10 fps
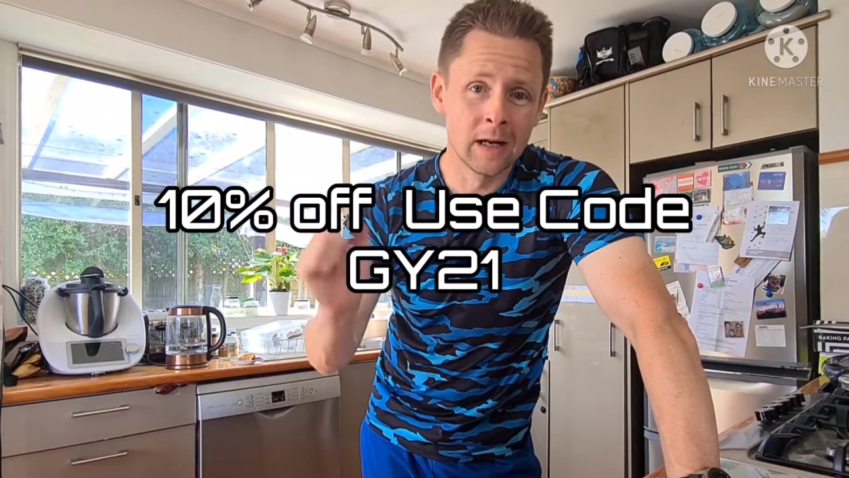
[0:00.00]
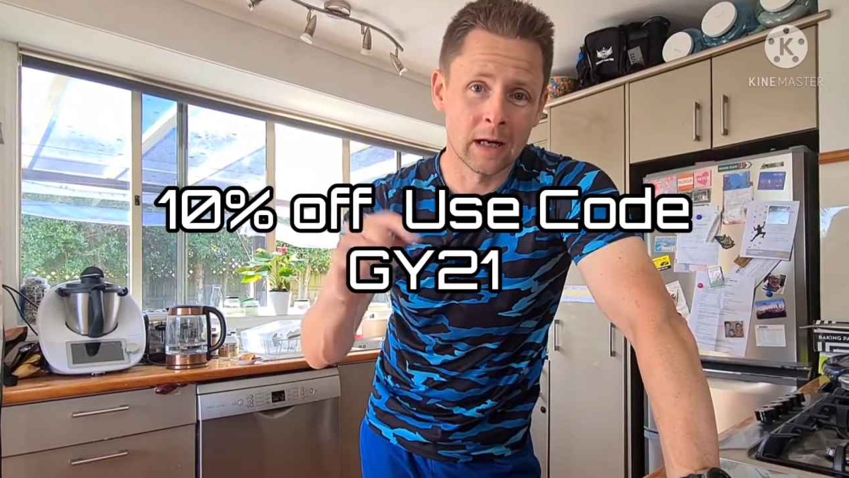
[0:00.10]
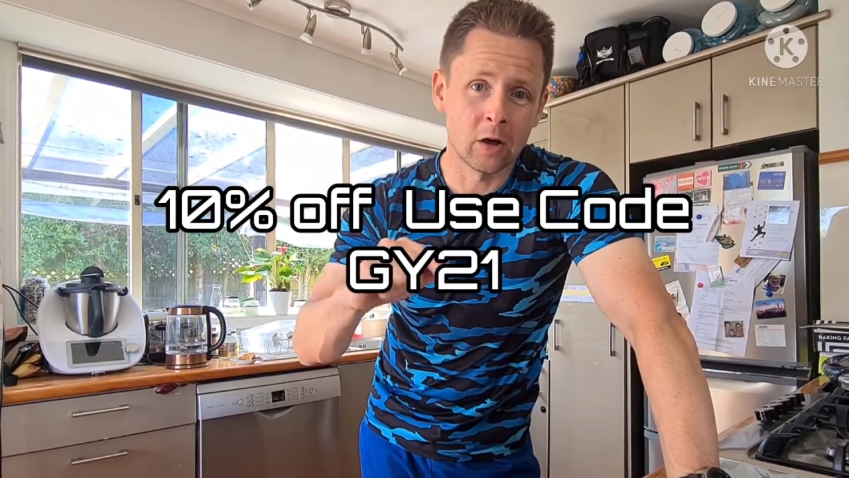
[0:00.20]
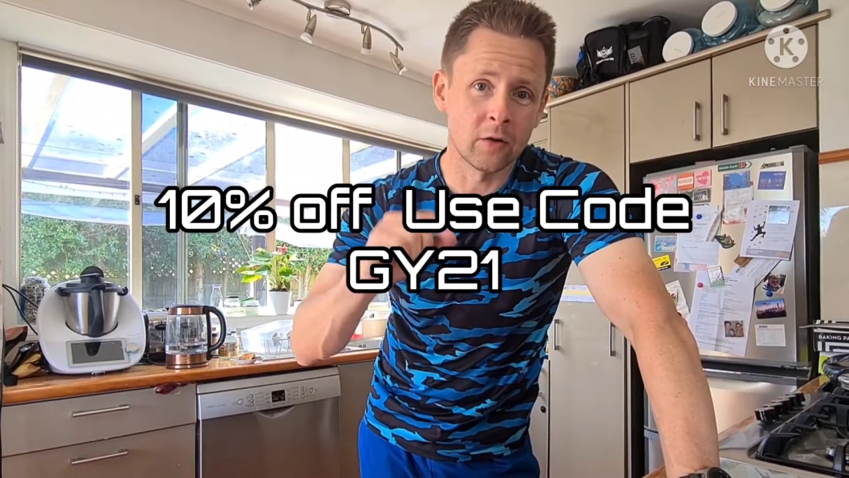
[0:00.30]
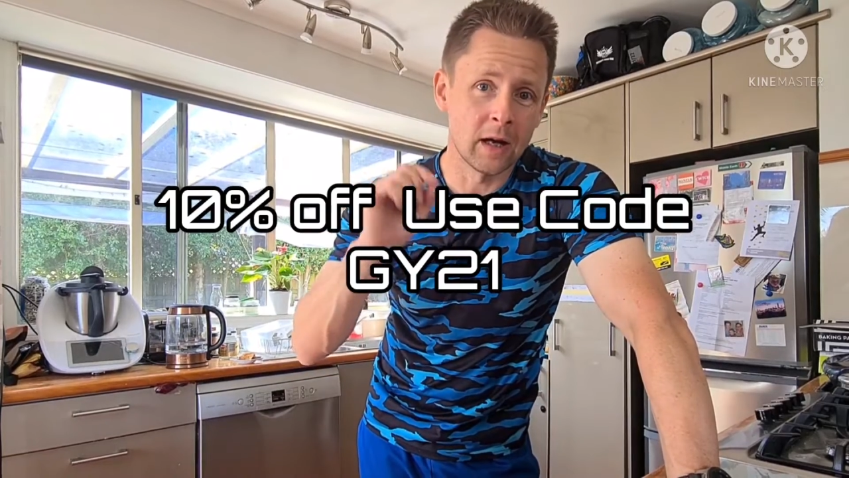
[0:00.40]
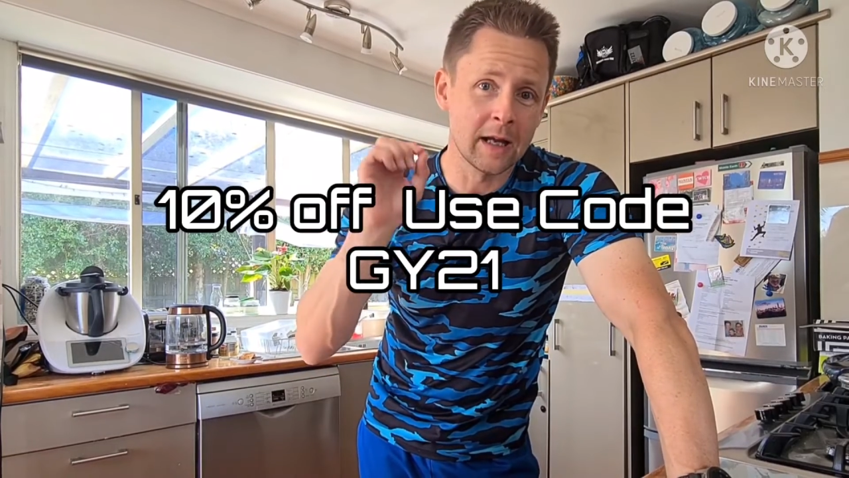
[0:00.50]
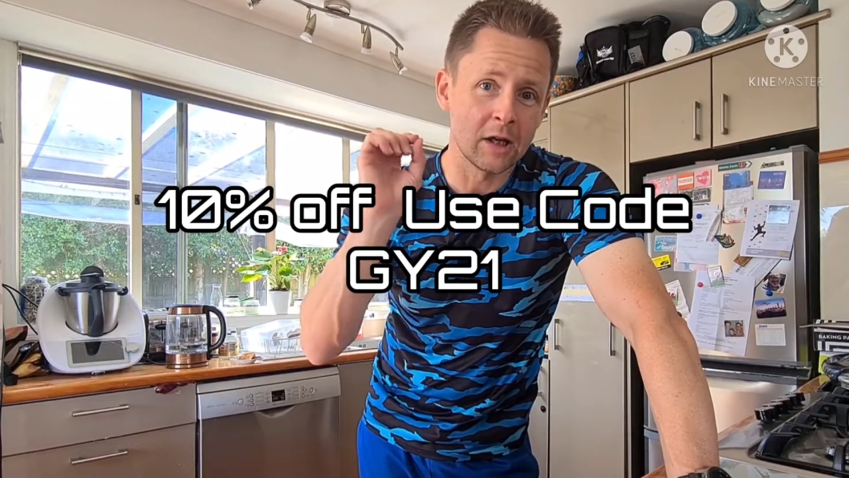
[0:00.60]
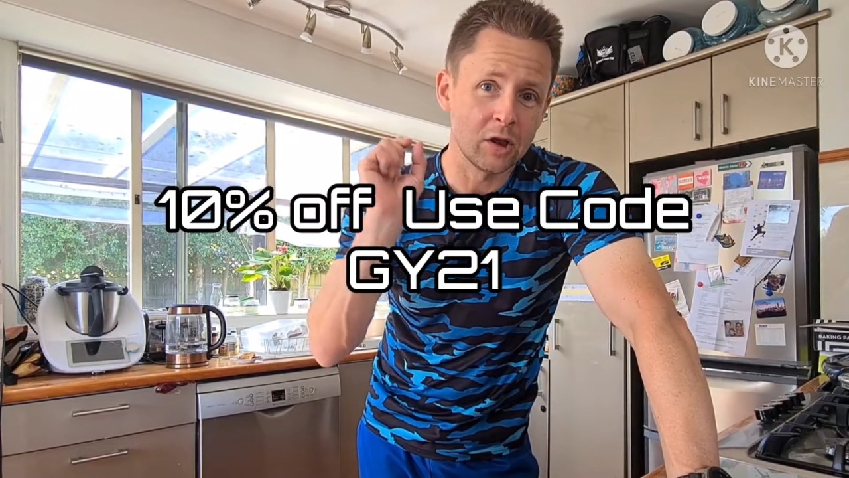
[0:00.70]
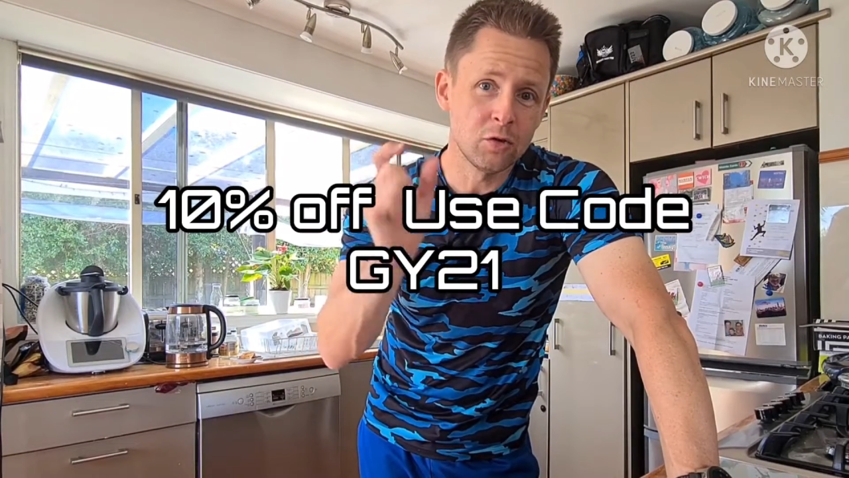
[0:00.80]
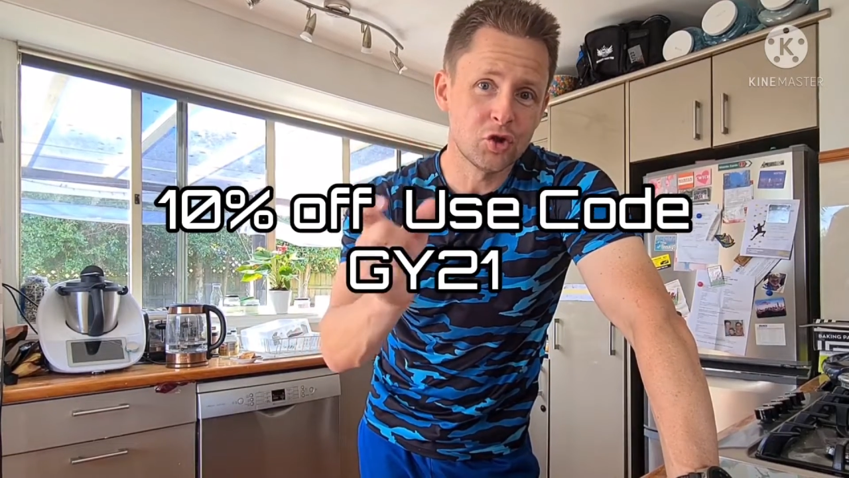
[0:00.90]
Click on the
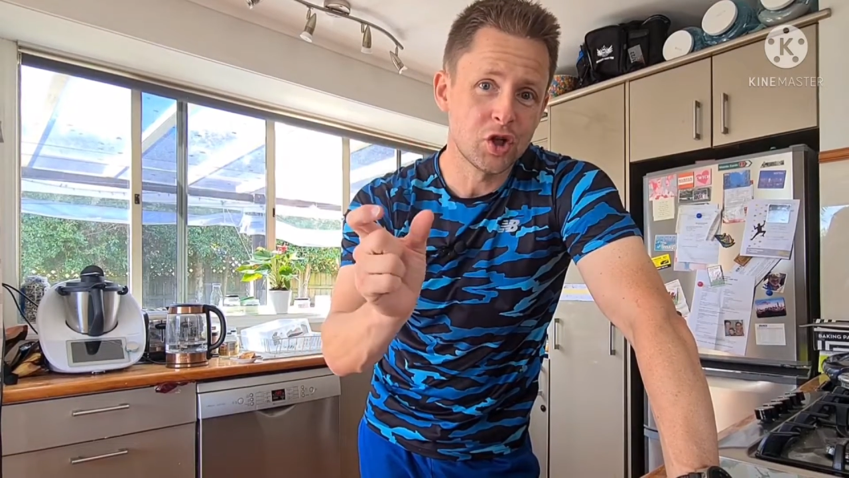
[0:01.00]
link, use